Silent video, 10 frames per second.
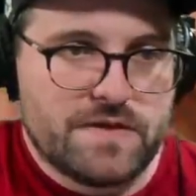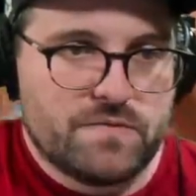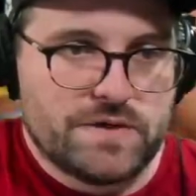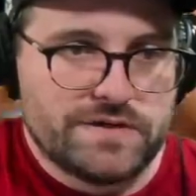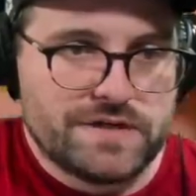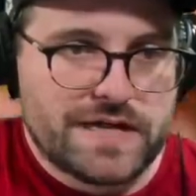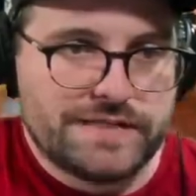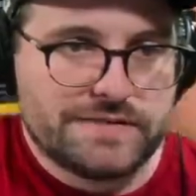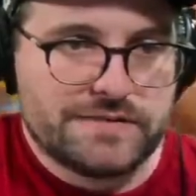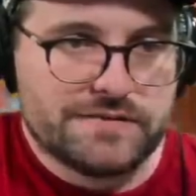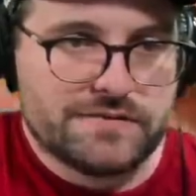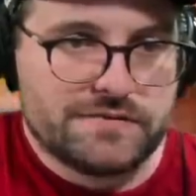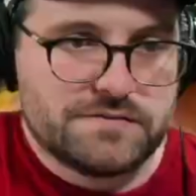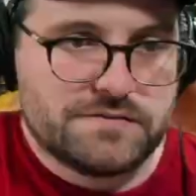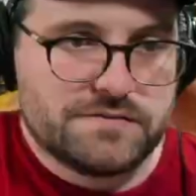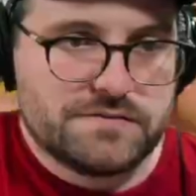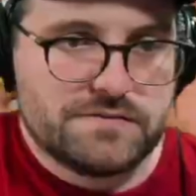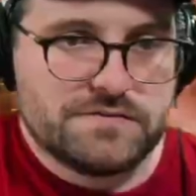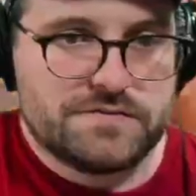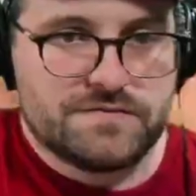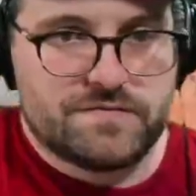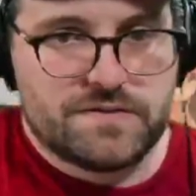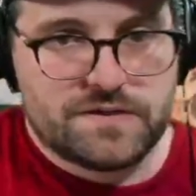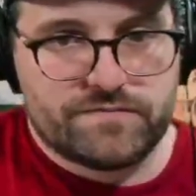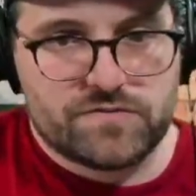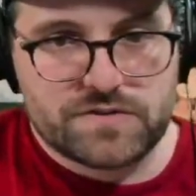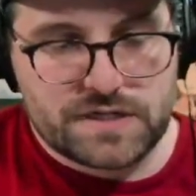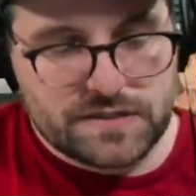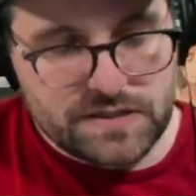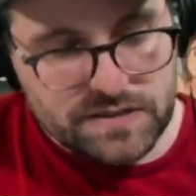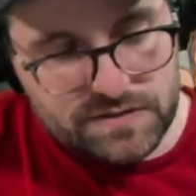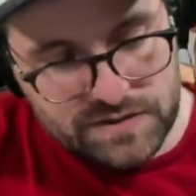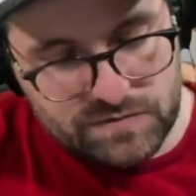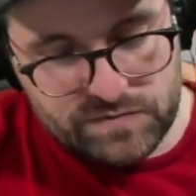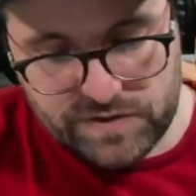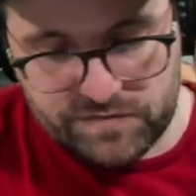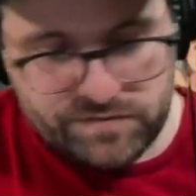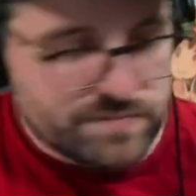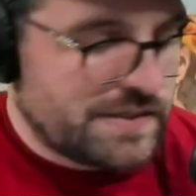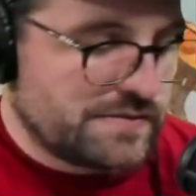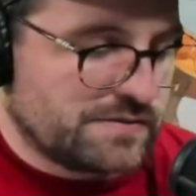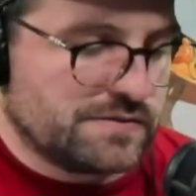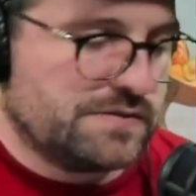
Well, guys, if there's anything that we've learned from this,